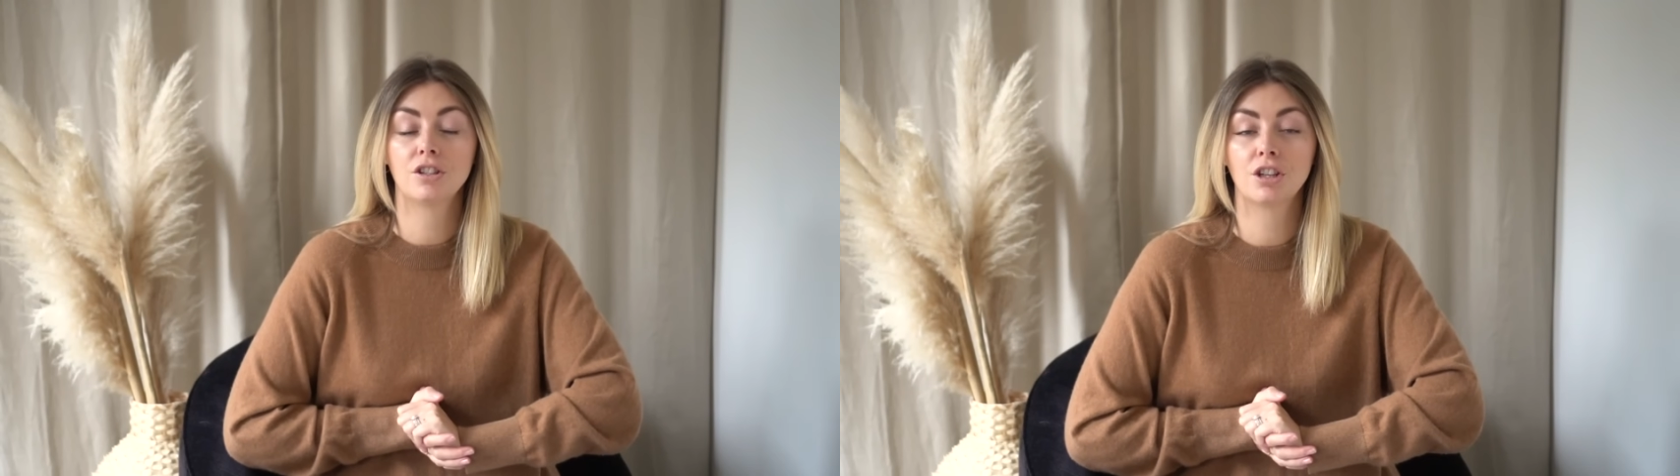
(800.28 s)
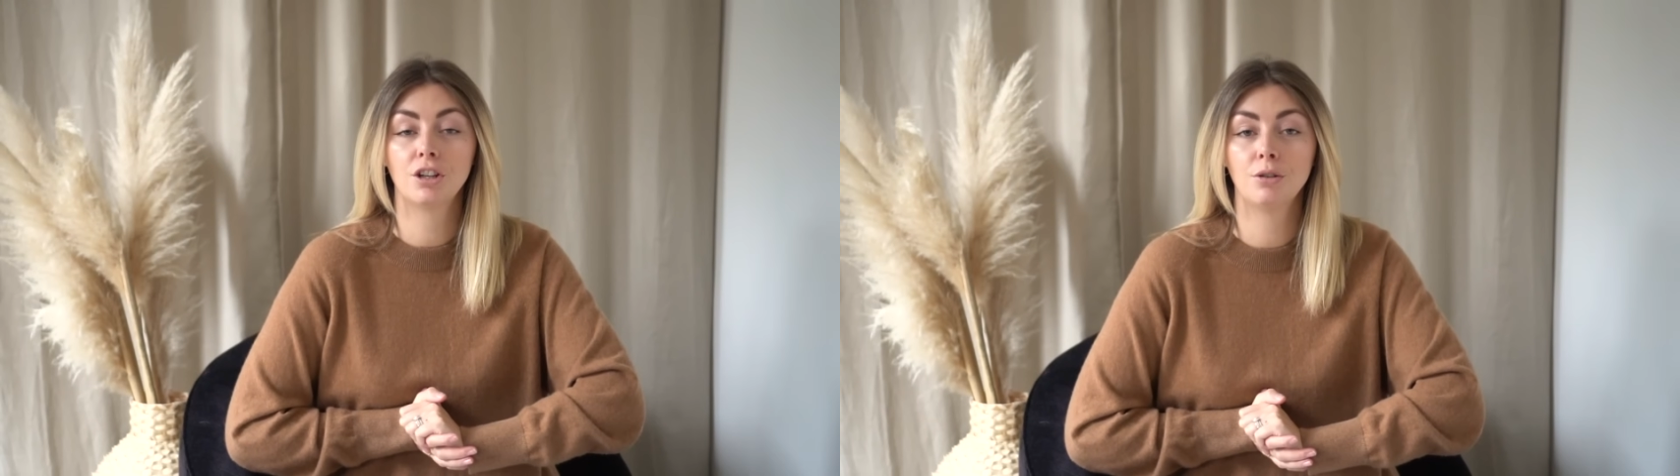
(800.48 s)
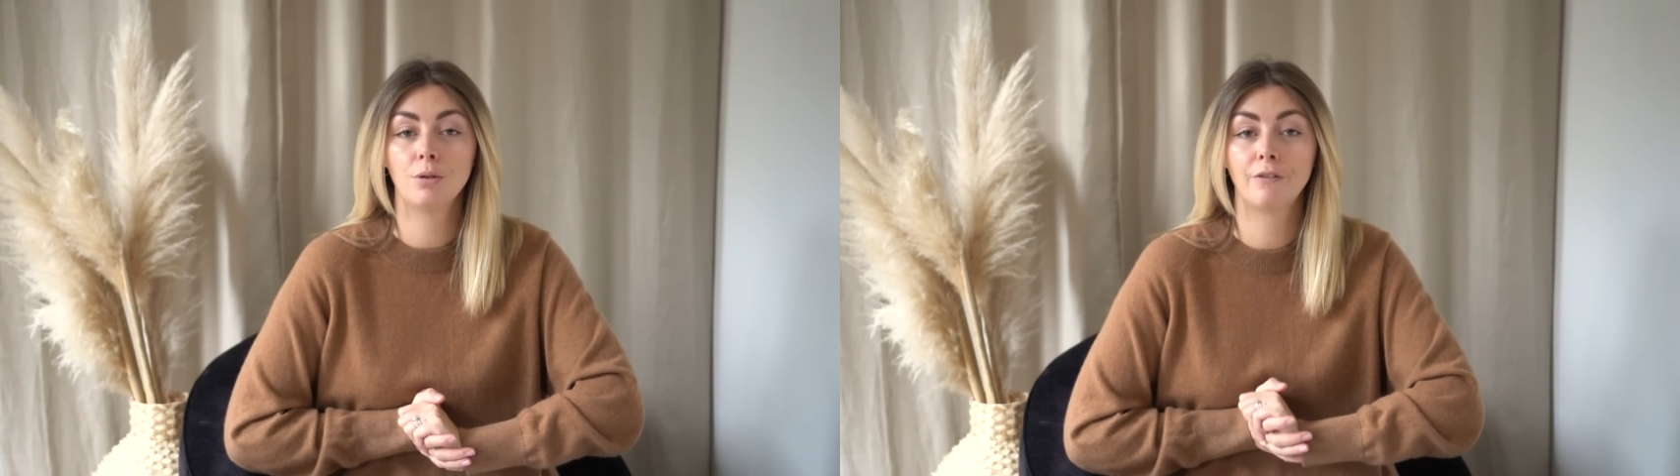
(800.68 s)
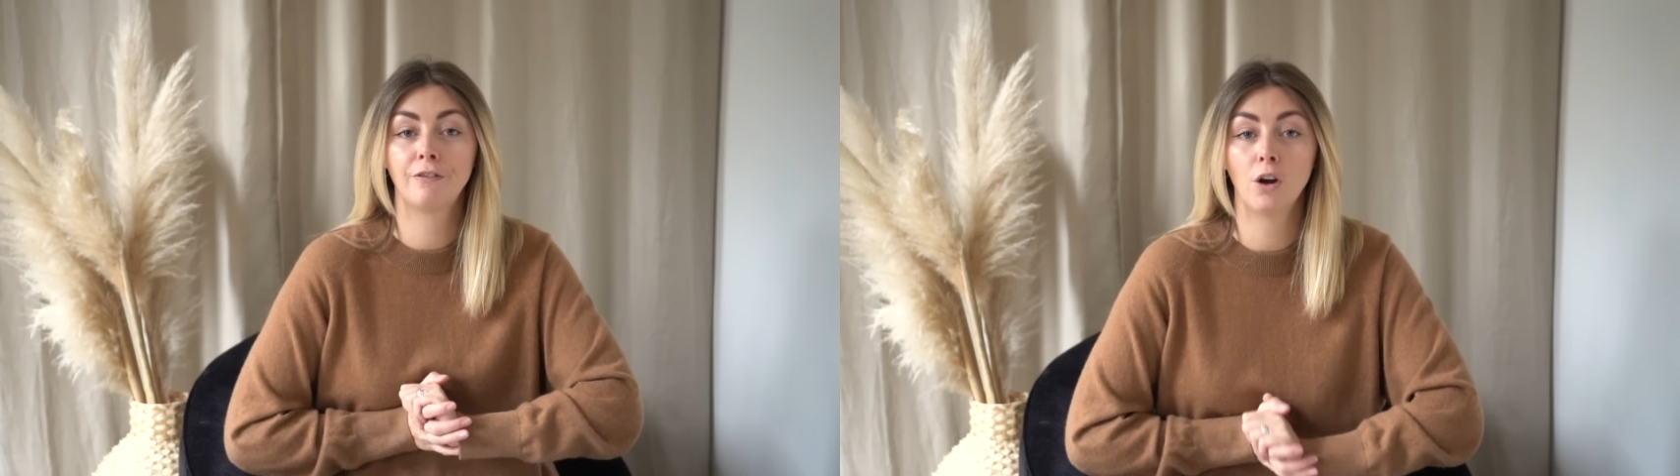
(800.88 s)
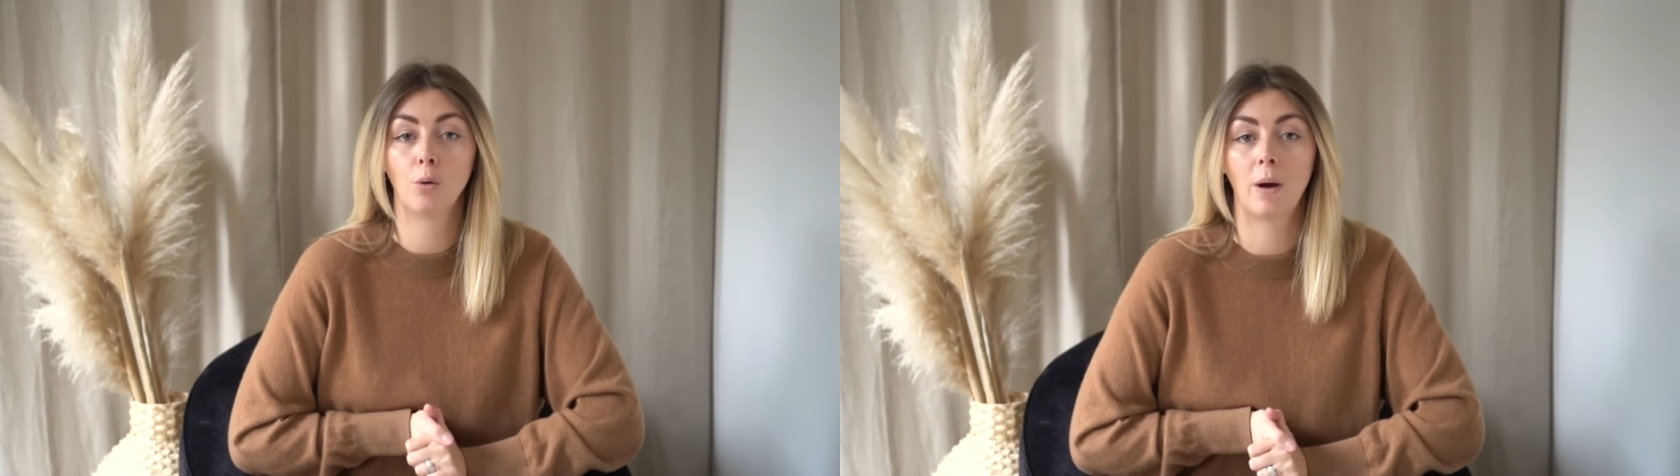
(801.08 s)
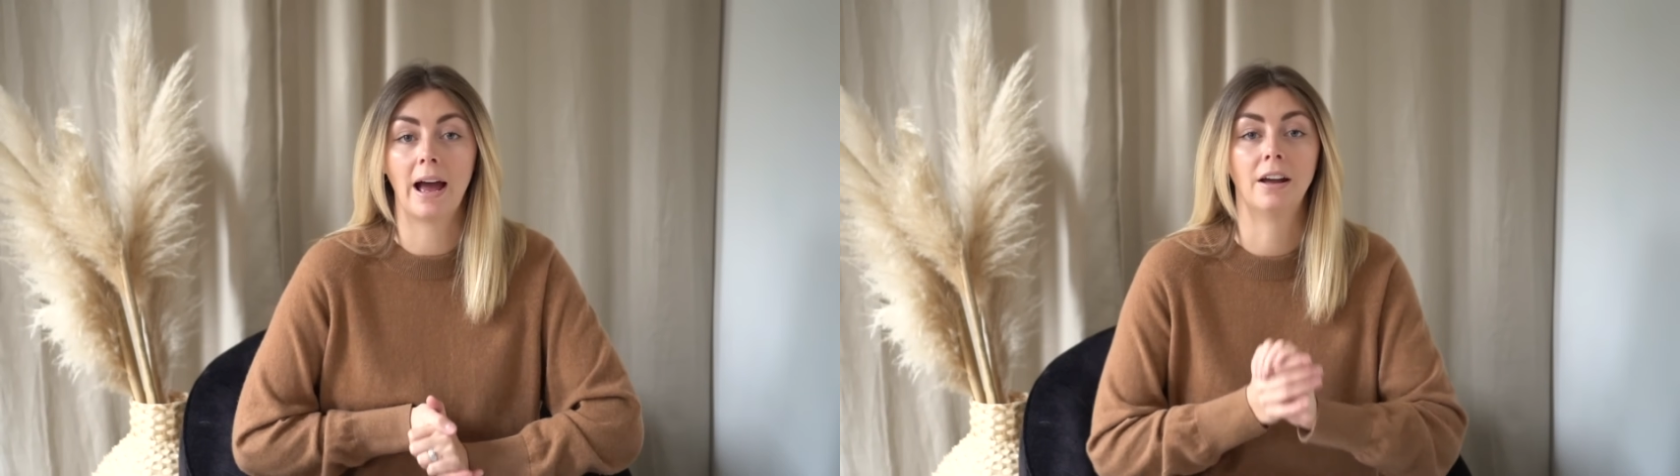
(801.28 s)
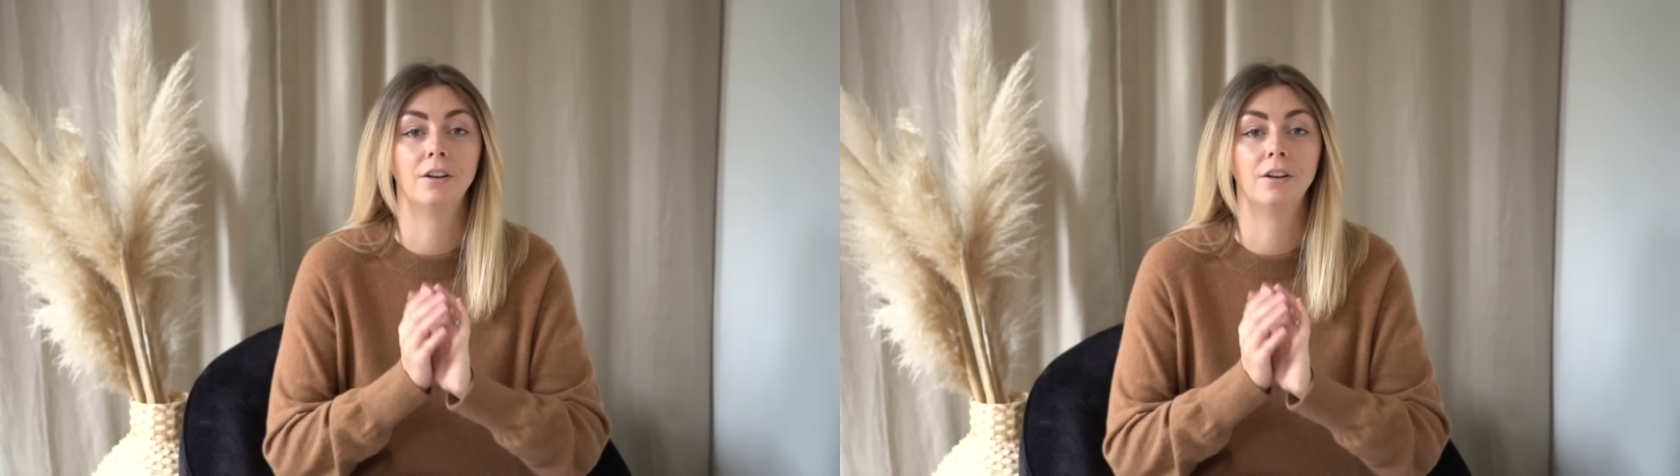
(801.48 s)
to footwear,